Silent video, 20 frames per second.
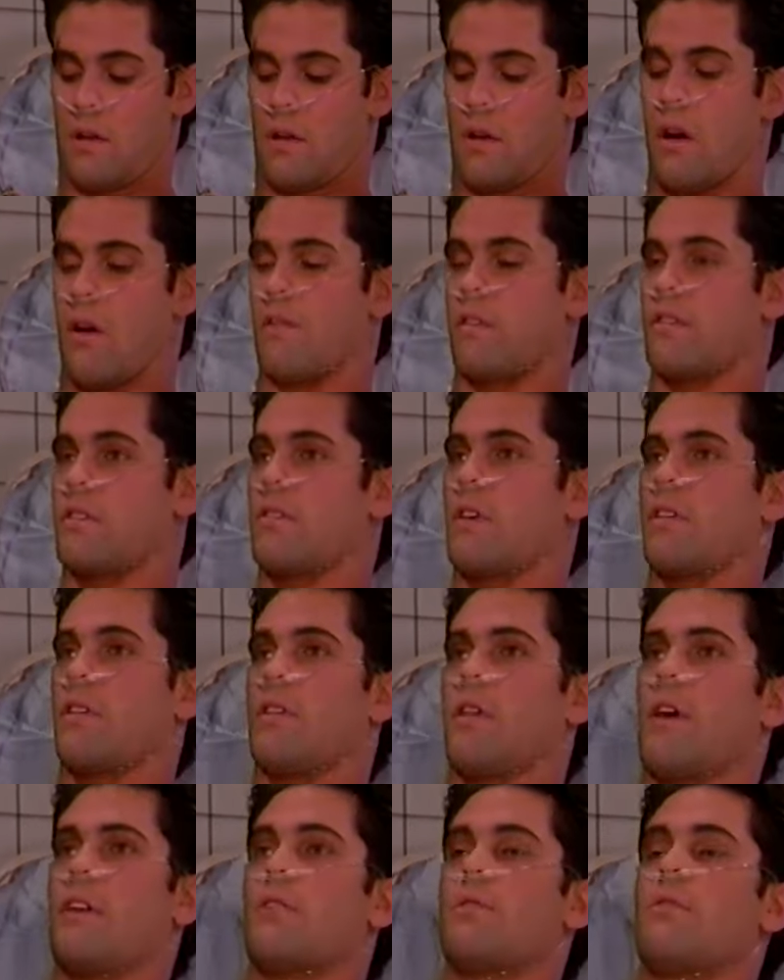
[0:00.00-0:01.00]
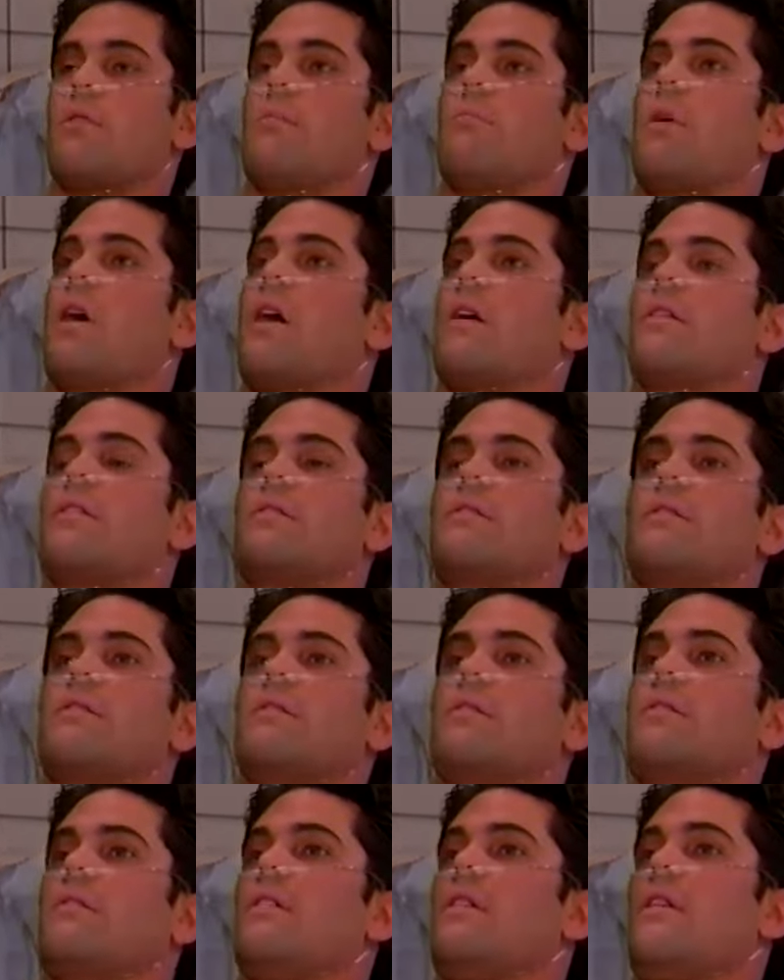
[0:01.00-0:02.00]
all of a sudden, lights were up on us,
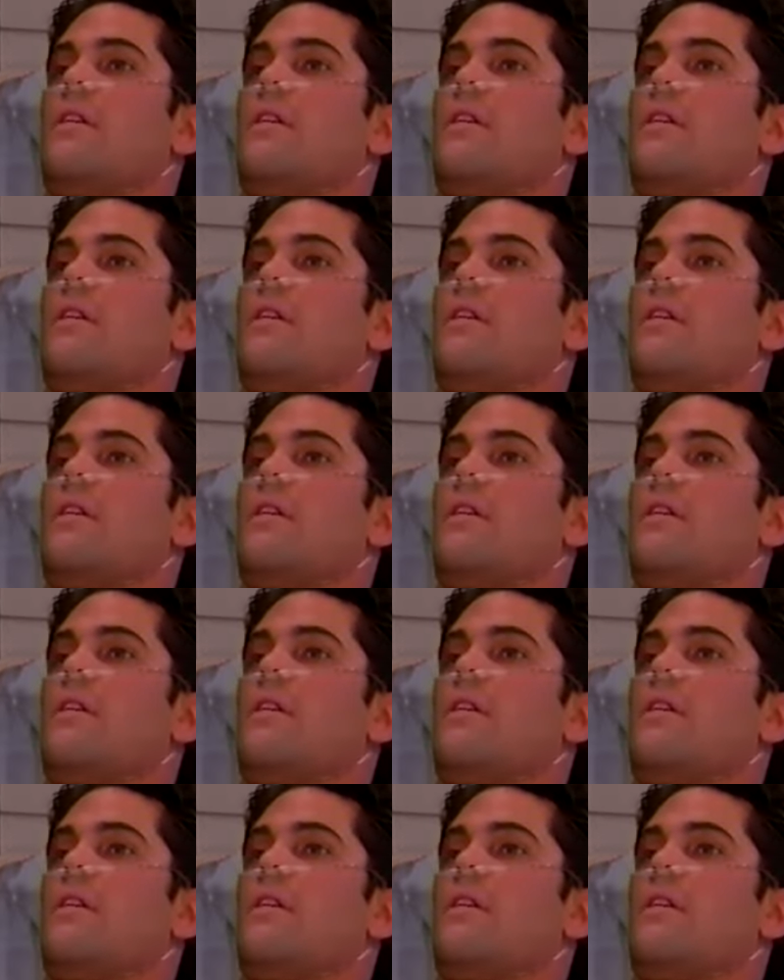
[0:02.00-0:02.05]
and.